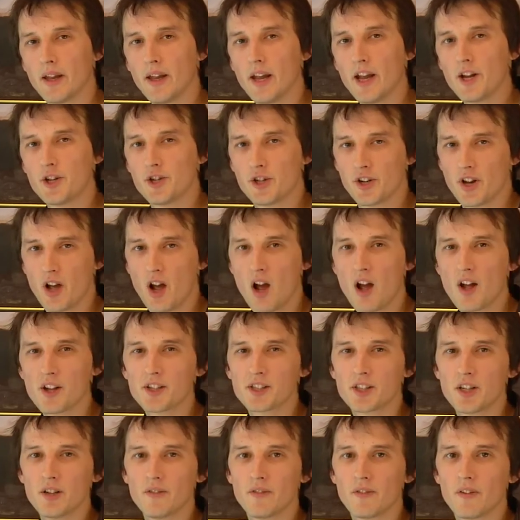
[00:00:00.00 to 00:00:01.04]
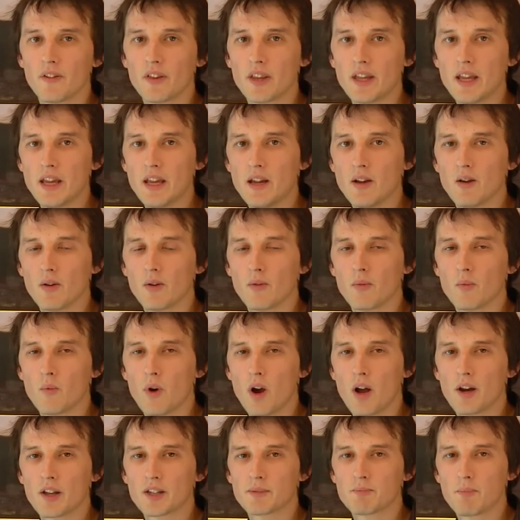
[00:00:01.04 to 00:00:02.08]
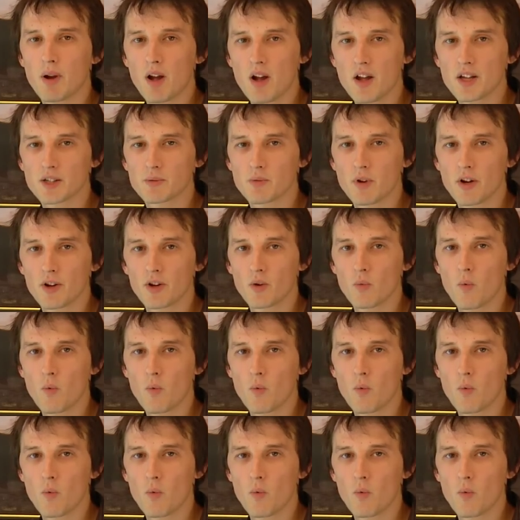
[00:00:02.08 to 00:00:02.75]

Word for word: It should ask you for the wireless password or